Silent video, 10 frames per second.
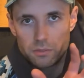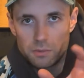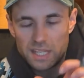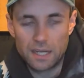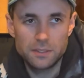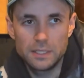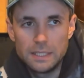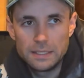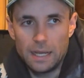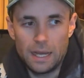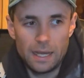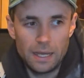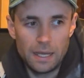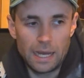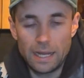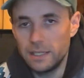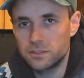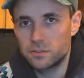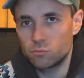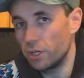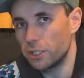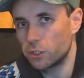the guys. And it's really